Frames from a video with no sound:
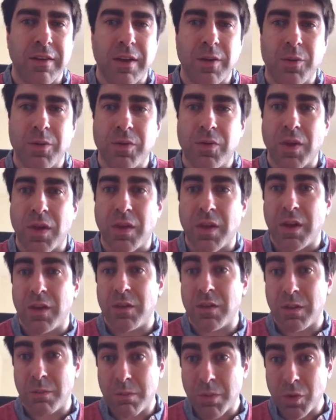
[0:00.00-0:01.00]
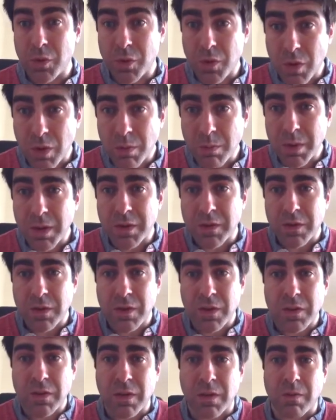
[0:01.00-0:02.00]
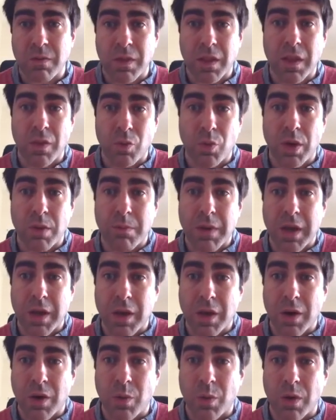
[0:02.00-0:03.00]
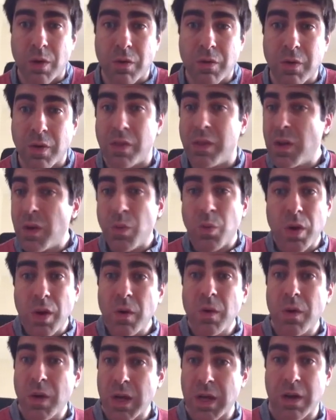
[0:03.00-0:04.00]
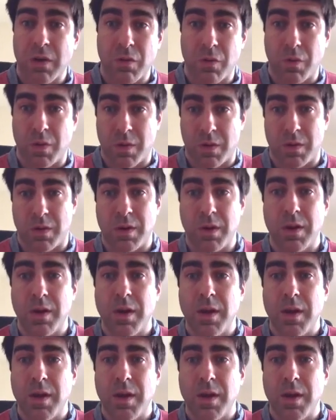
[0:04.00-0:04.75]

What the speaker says: I would say that it's the most complex system that we may know of. Although we all have one,